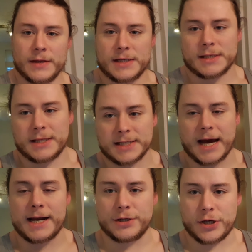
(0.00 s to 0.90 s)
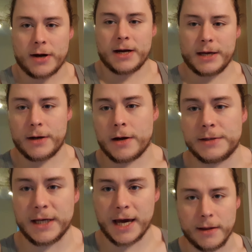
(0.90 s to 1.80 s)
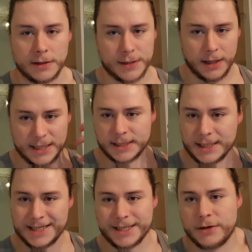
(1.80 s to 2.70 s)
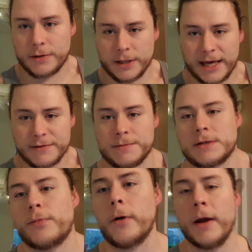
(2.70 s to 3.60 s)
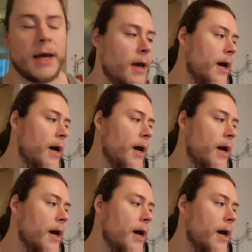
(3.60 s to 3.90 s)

in this kind of journey, you know, together. So let's give some support.